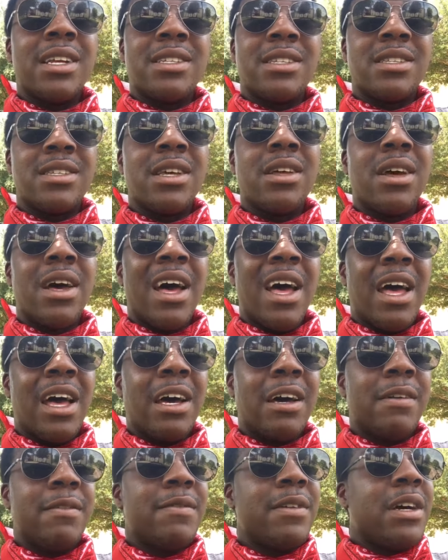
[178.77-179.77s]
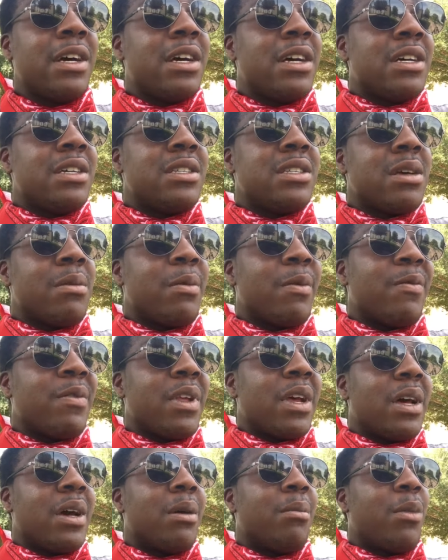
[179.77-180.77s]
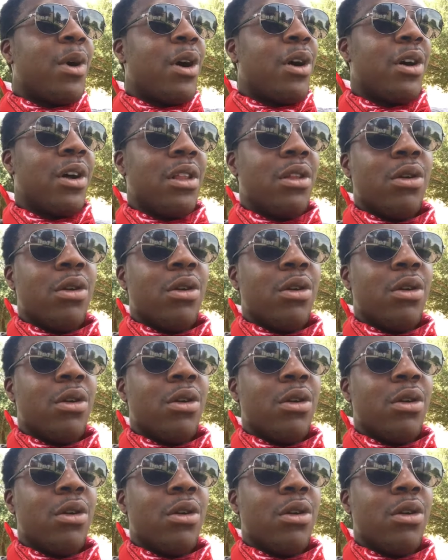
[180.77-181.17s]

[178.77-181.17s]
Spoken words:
still have. Some of them are